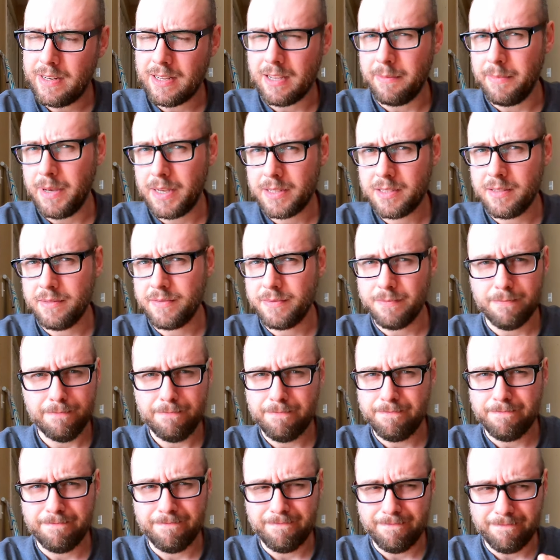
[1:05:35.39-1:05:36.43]
It can make some
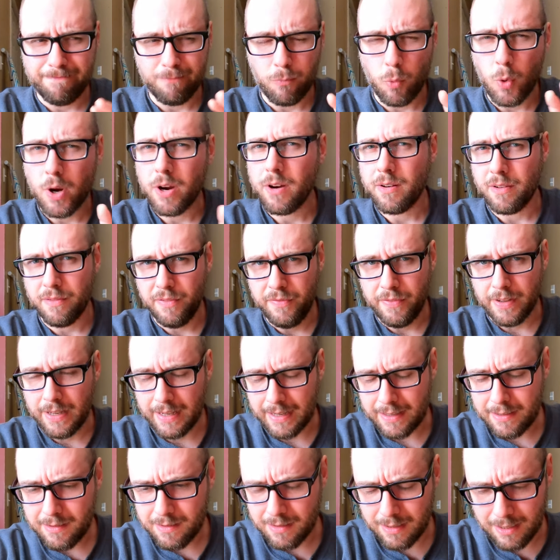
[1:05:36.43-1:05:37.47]
weird
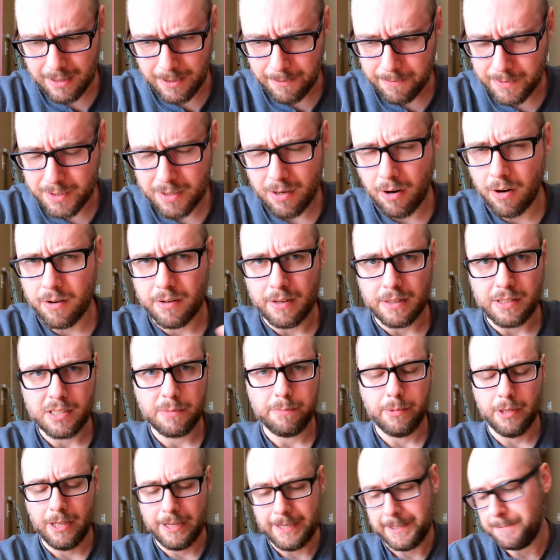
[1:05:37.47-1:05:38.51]
effects. Um, it's hard to
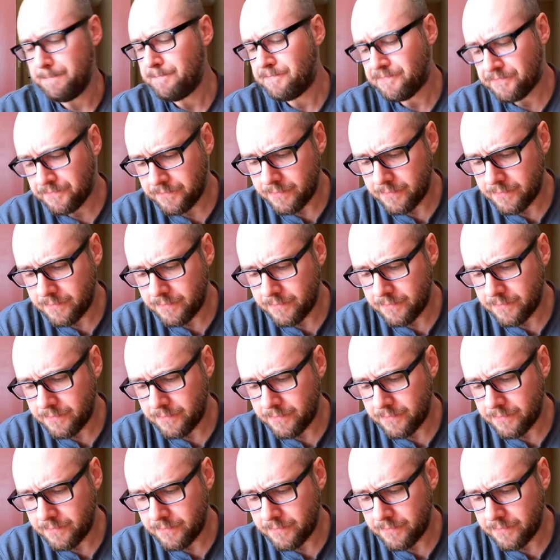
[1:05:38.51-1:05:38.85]
explain,